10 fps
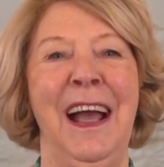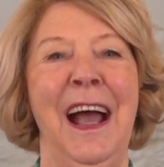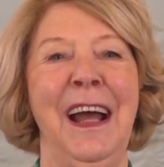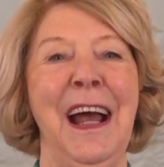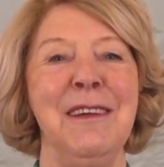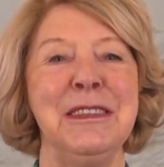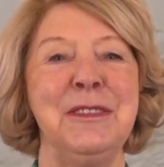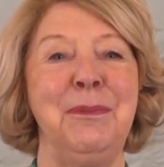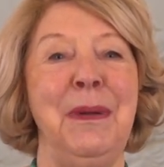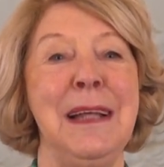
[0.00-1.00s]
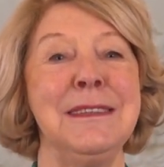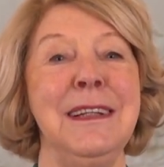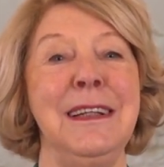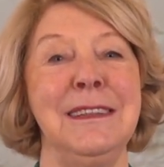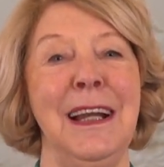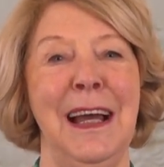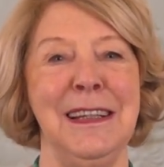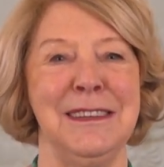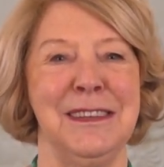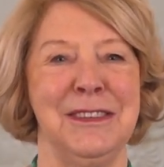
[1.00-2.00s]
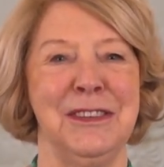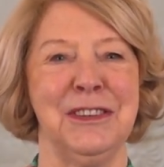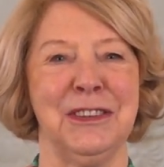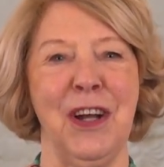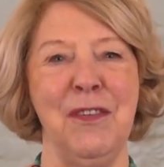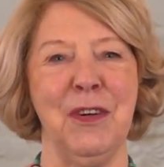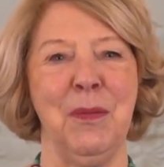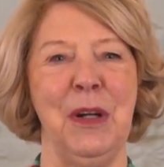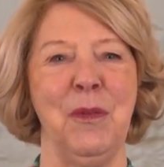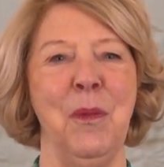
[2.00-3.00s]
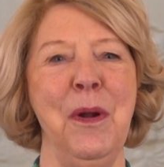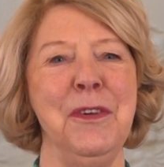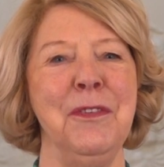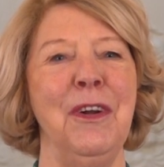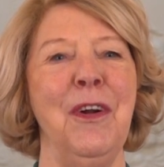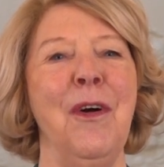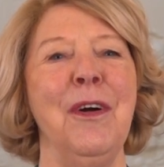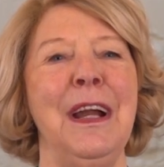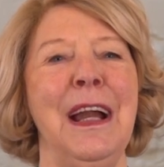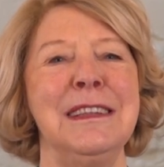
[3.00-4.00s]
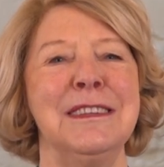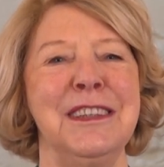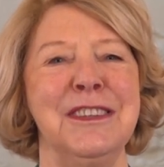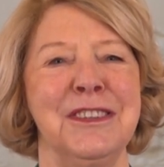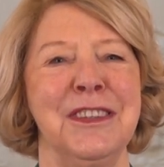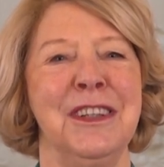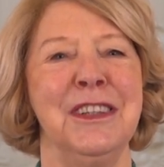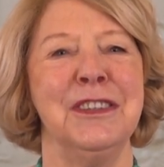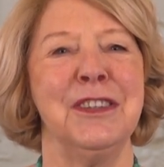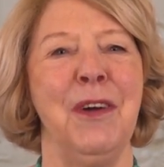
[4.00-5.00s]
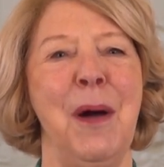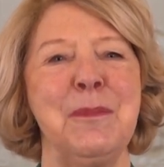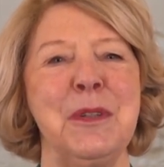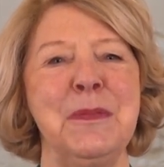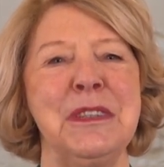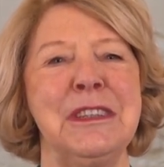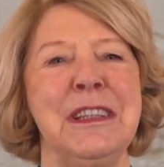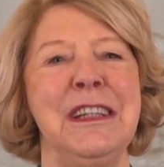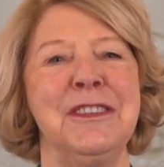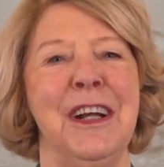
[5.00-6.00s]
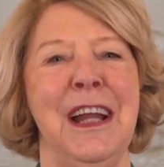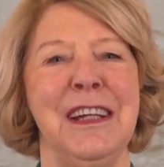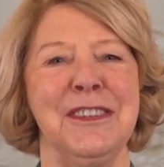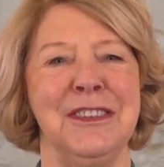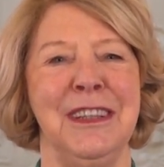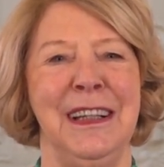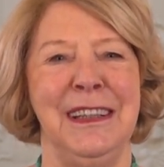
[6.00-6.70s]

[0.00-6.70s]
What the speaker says: And I was pleasantly delighted to discover what a wonderful organization Soroptimist International